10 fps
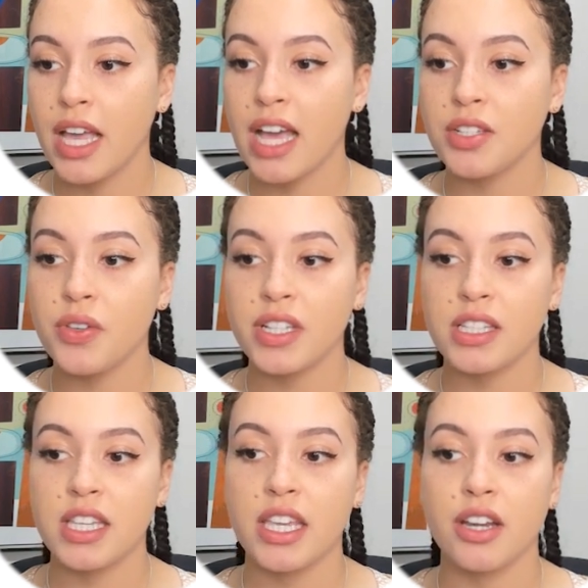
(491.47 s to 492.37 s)
As you
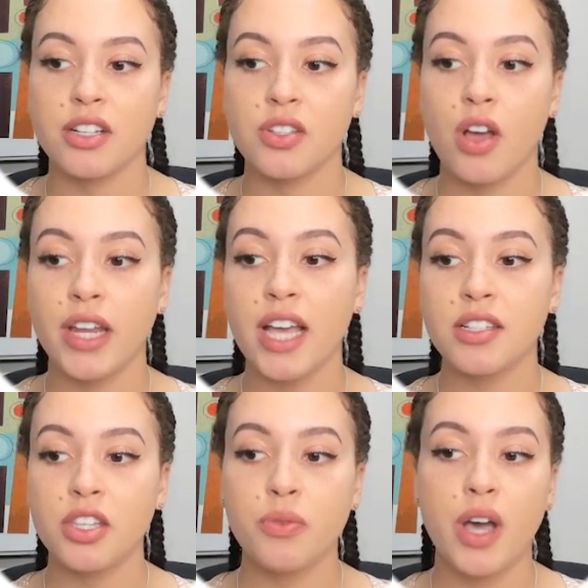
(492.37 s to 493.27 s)
can see here, it's called
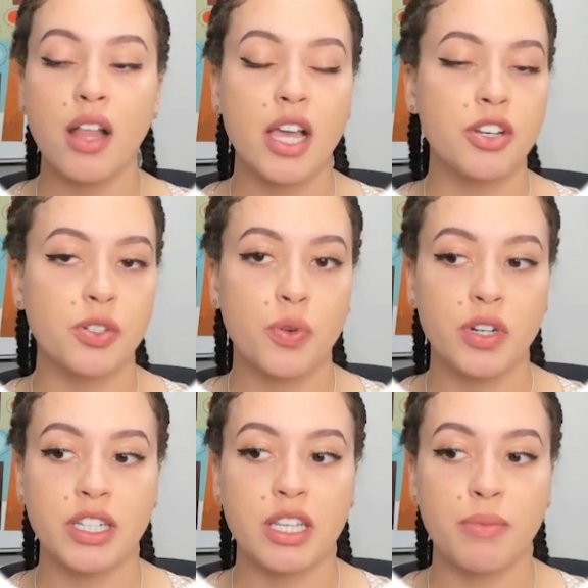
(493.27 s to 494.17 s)
S Q L
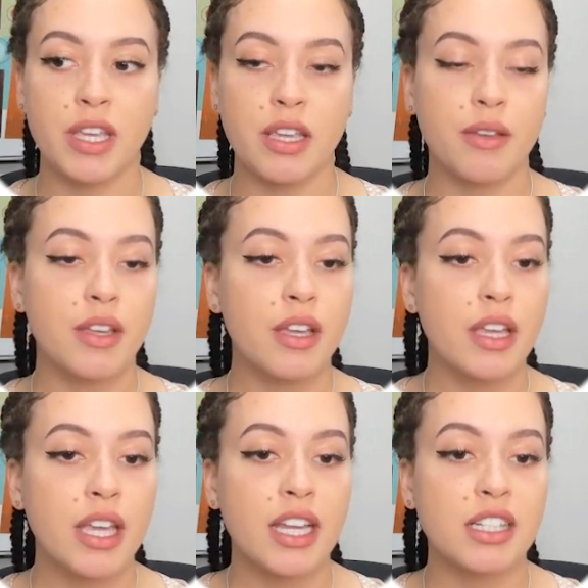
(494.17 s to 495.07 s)
underscore D B,
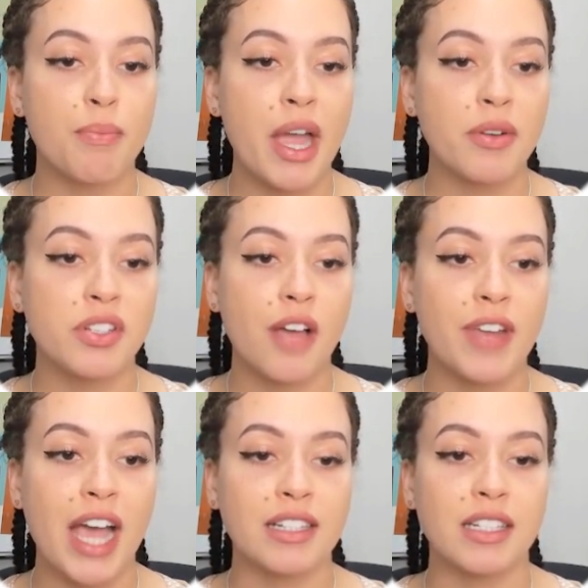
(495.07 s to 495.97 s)
and it's a
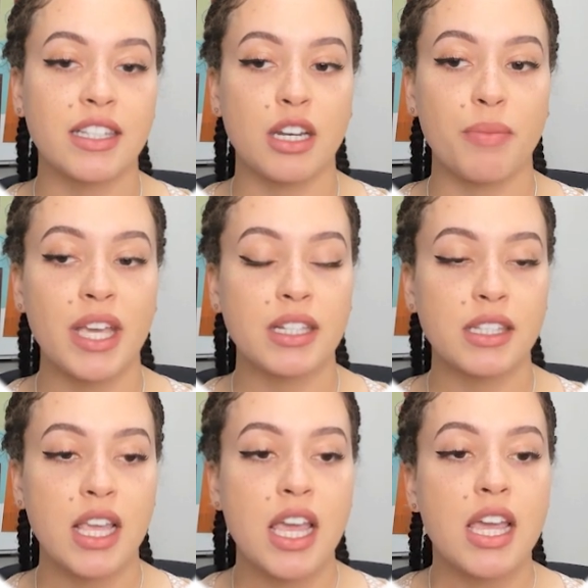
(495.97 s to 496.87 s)
Microsoft Access
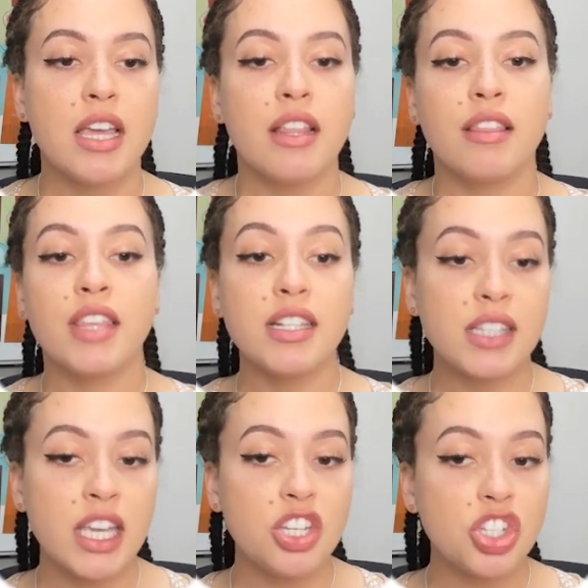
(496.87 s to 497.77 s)
database.
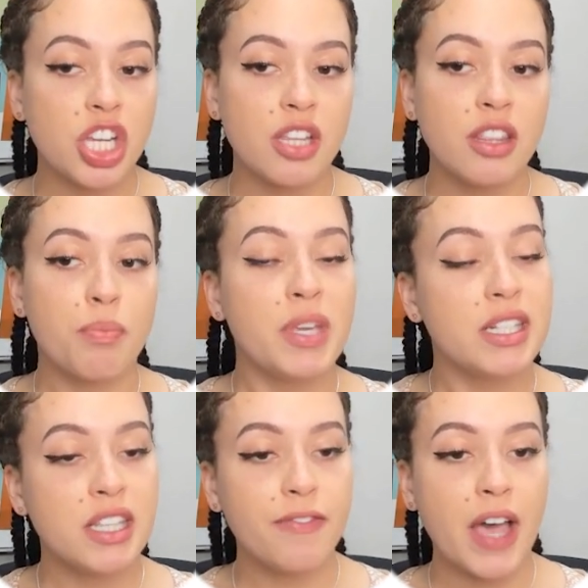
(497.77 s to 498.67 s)
This engine, the
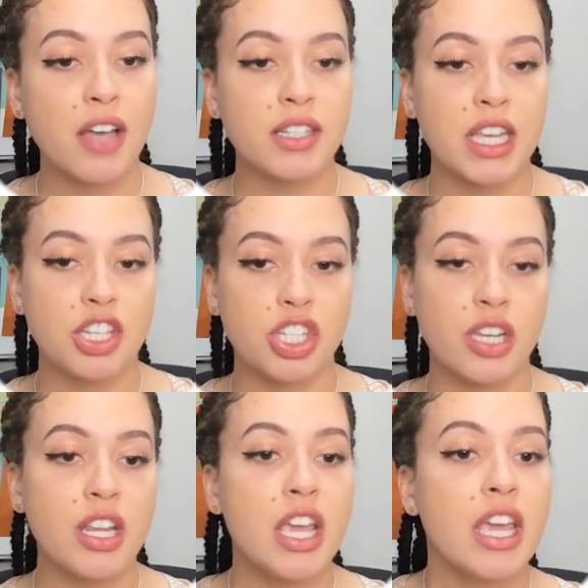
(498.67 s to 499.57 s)
P C Files
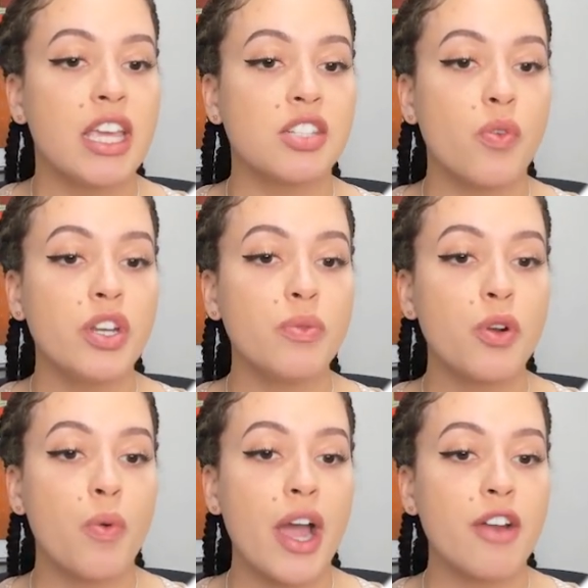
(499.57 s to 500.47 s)
engine, is going to
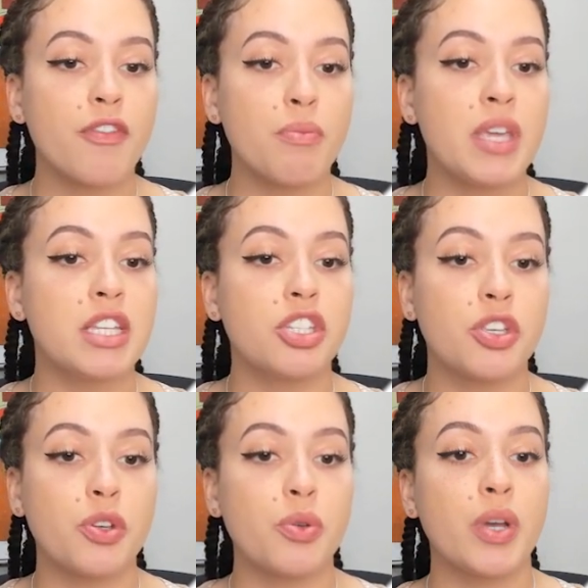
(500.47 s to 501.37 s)
require for me
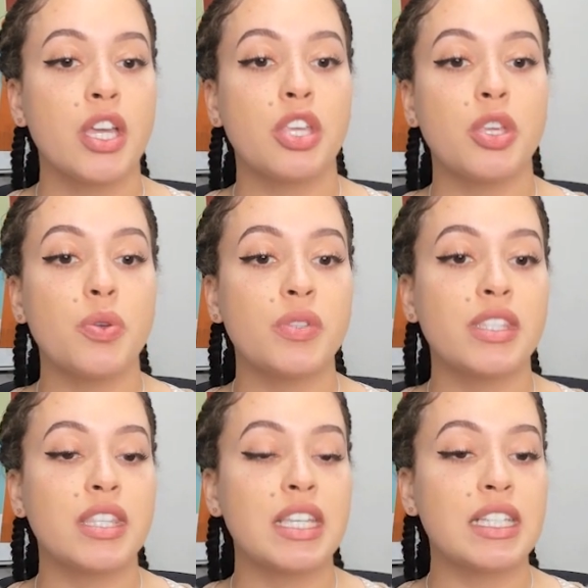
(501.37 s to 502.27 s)
to
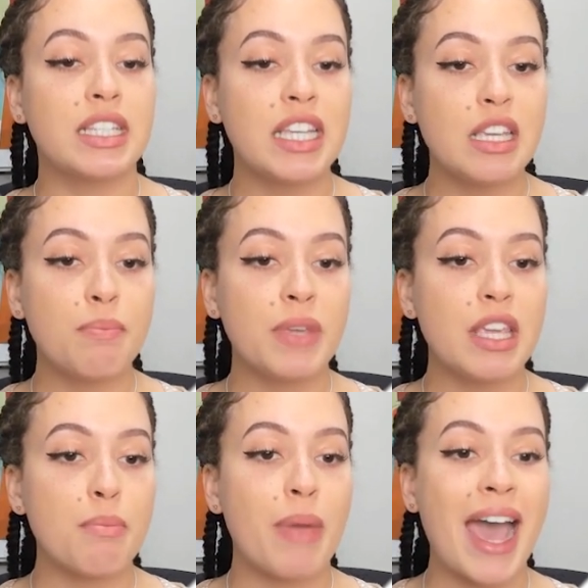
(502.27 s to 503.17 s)
use the D
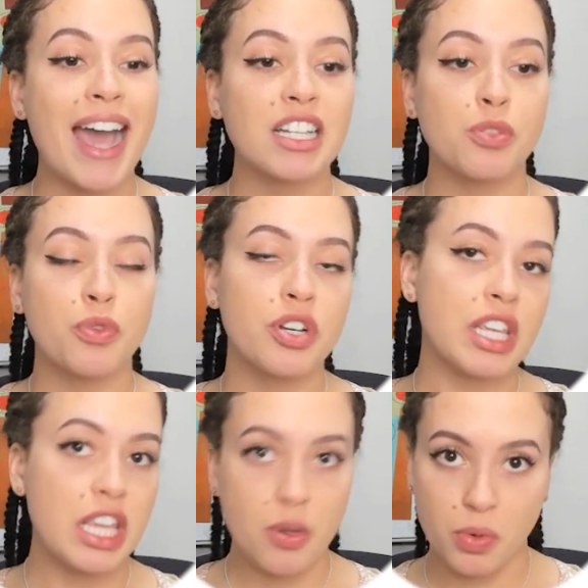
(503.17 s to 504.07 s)
B
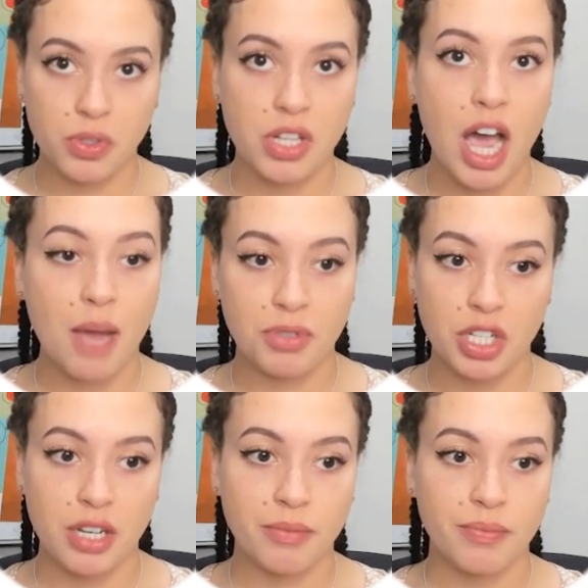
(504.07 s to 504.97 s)
password equals
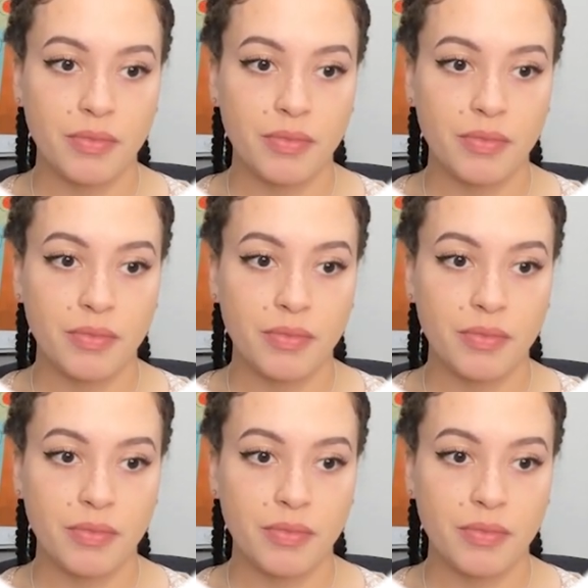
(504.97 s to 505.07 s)
option,